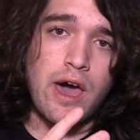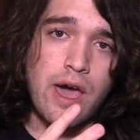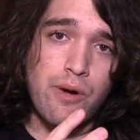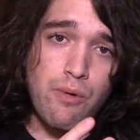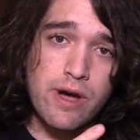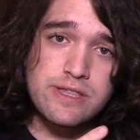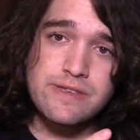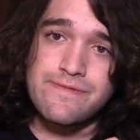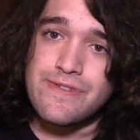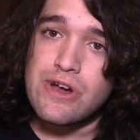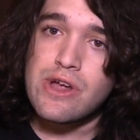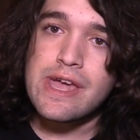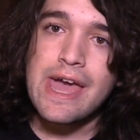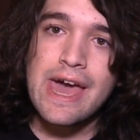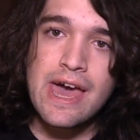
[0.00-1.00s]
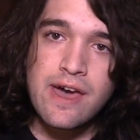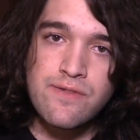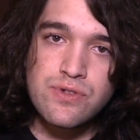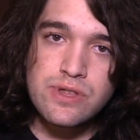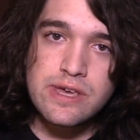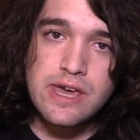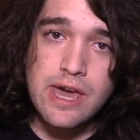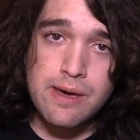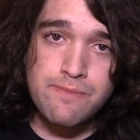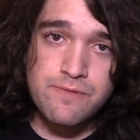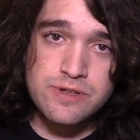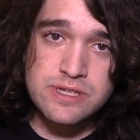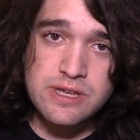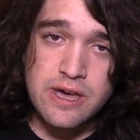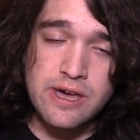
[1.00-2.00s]
I want to very heavily
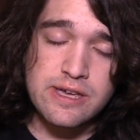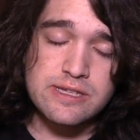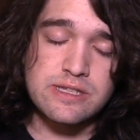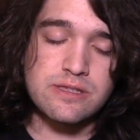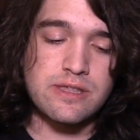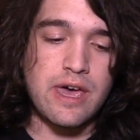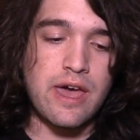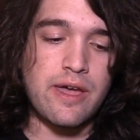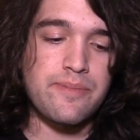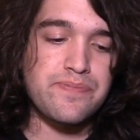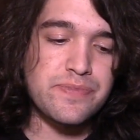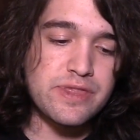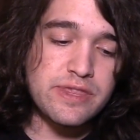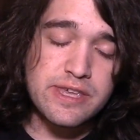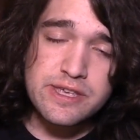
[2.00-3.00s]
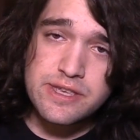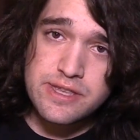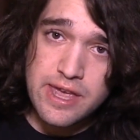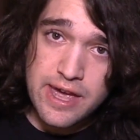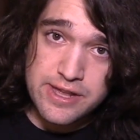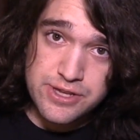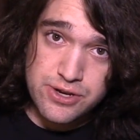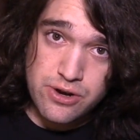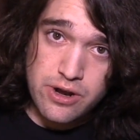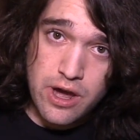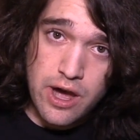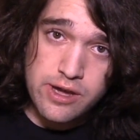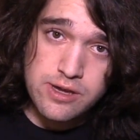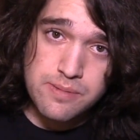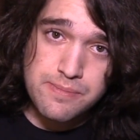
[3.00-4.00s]
emphasize that these tests are
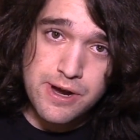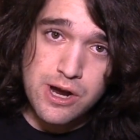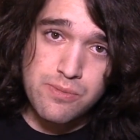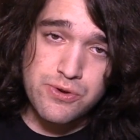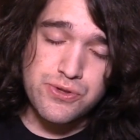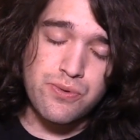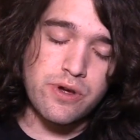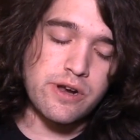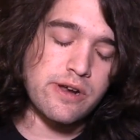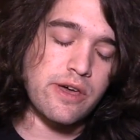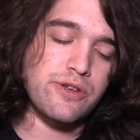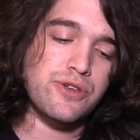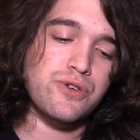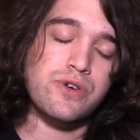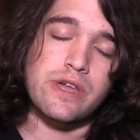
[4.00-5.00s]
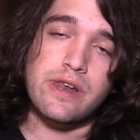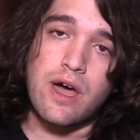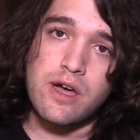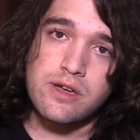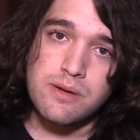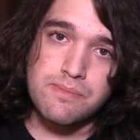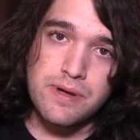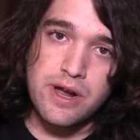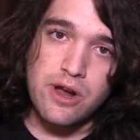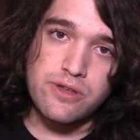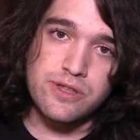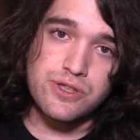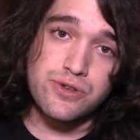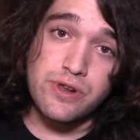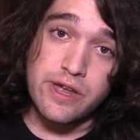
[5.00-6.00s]
not comparable to one another. You cannot
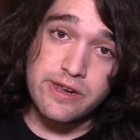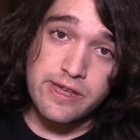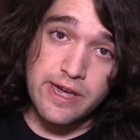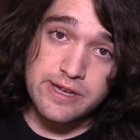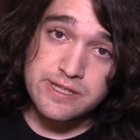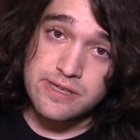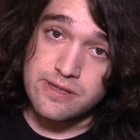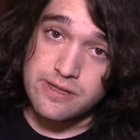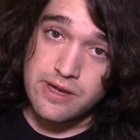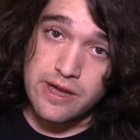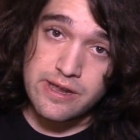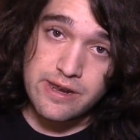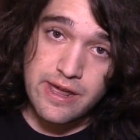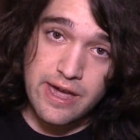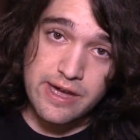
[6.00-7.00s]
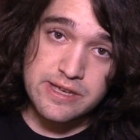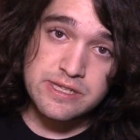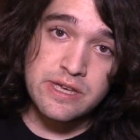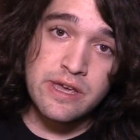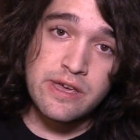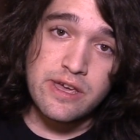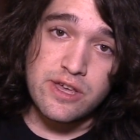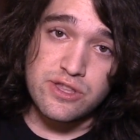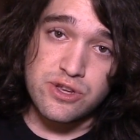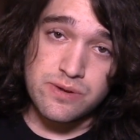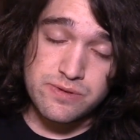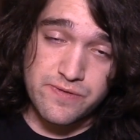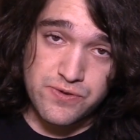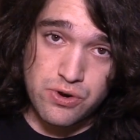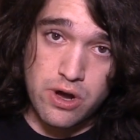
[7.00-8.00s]
compare the 290X to the Titan X in
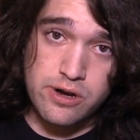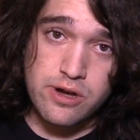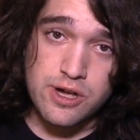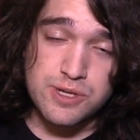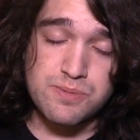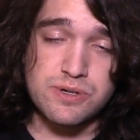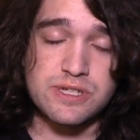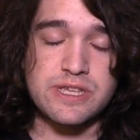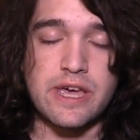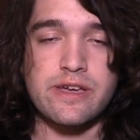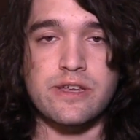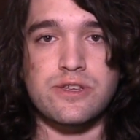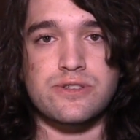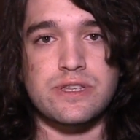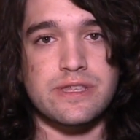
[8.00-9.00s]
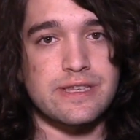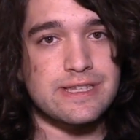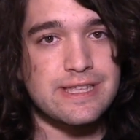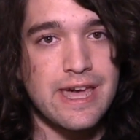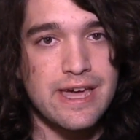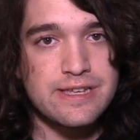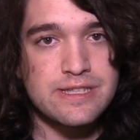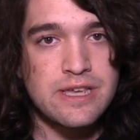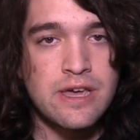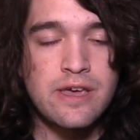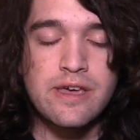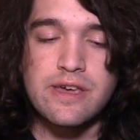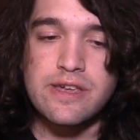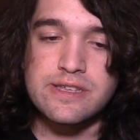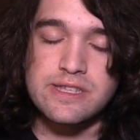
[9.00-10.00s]
terms of draw calls per second using this test.
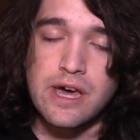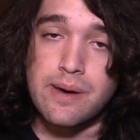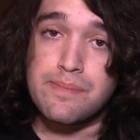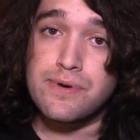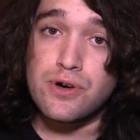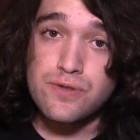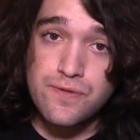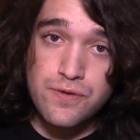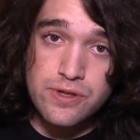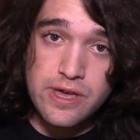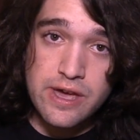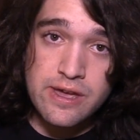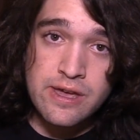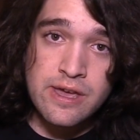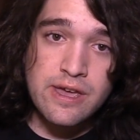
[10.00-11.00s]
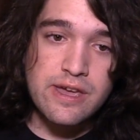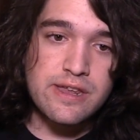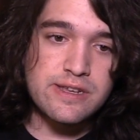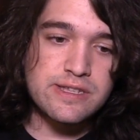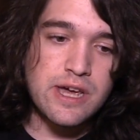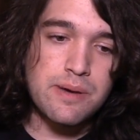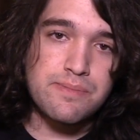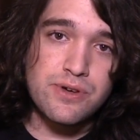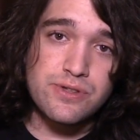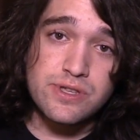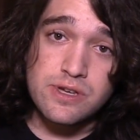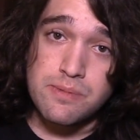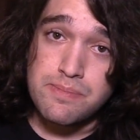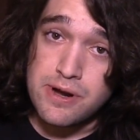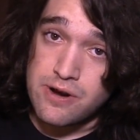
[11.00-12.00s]
It is not built for that. It is not built
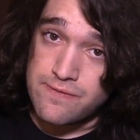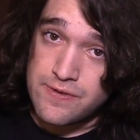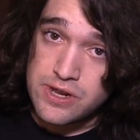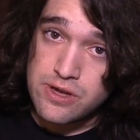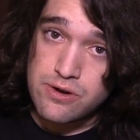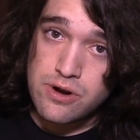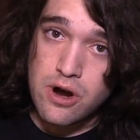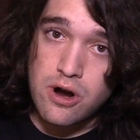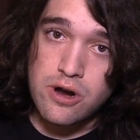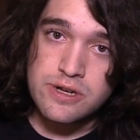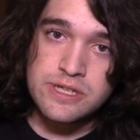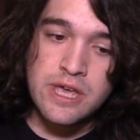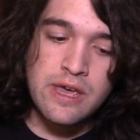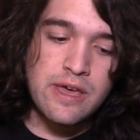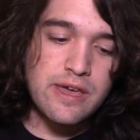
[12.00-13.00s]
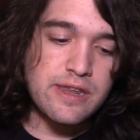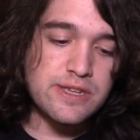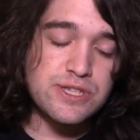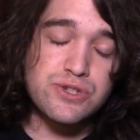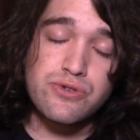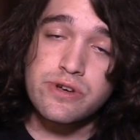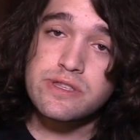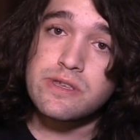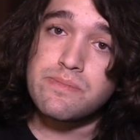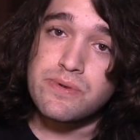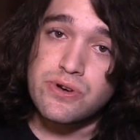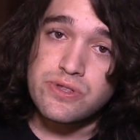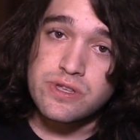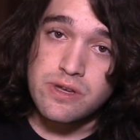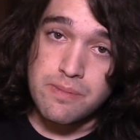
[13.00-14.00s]
to compare video cards. It is strictly
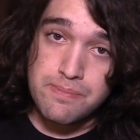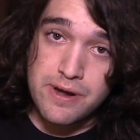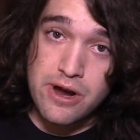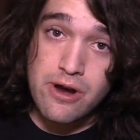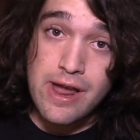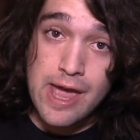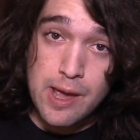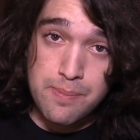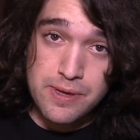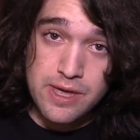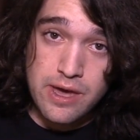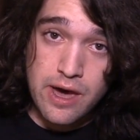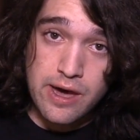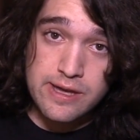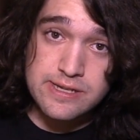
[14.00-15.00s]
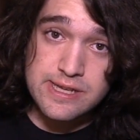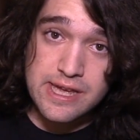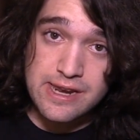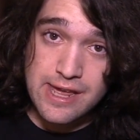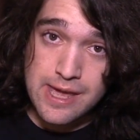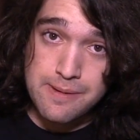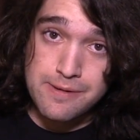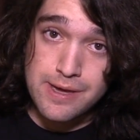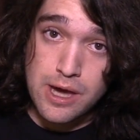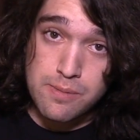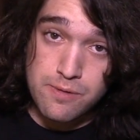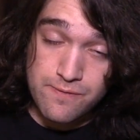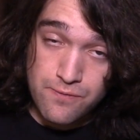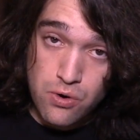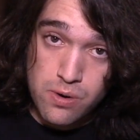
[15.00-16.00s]
built to compare APIs and API
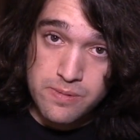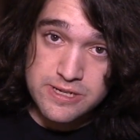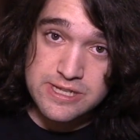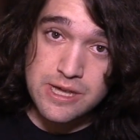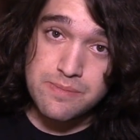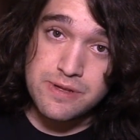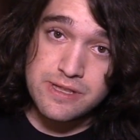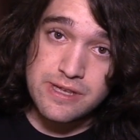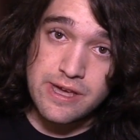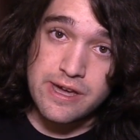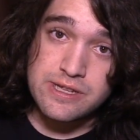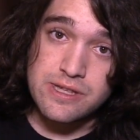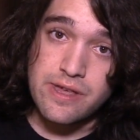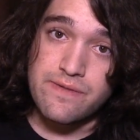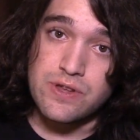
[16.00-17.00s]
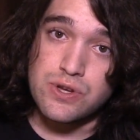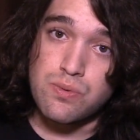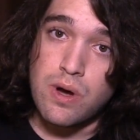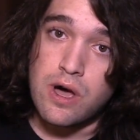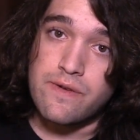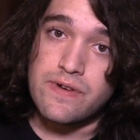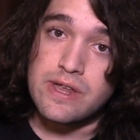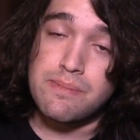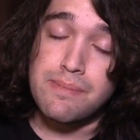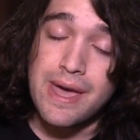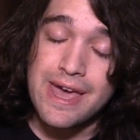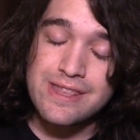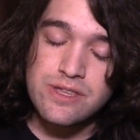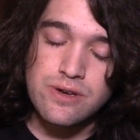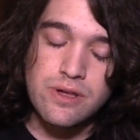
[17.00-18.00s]
performance. That'd be DX11, 12, and
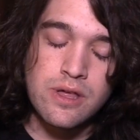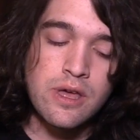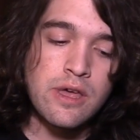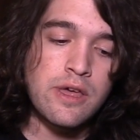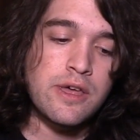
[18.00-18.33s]
Mantle.